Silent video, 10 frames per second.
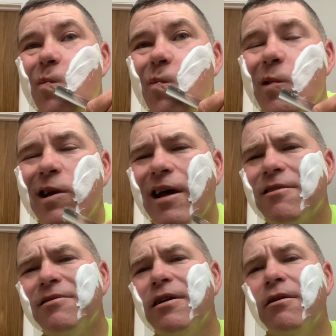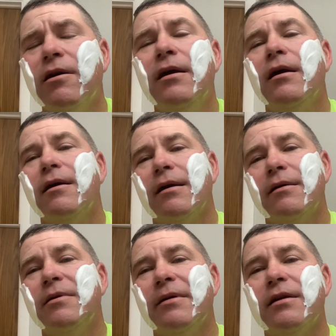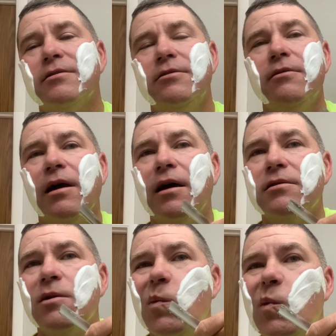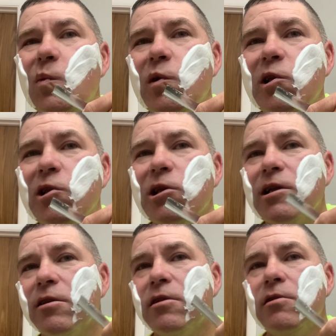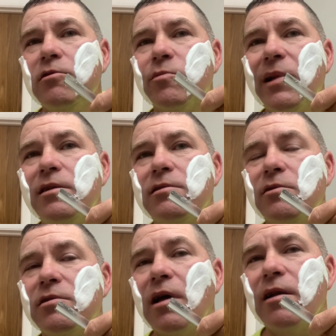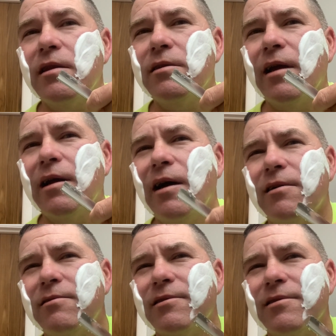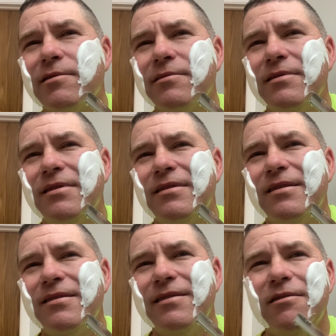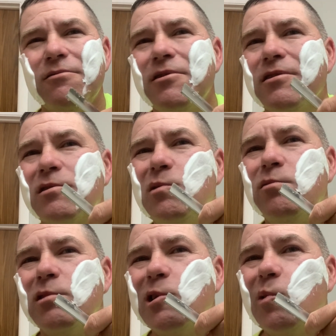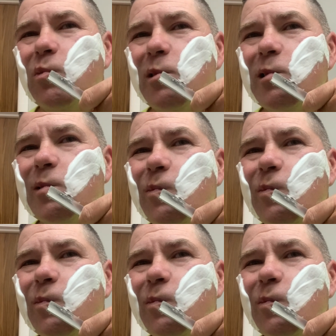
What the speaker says: and I don't know, maybe ask you guys, what do you think of the new spacesuits? I think they kind of they don't look as cool as the old ones.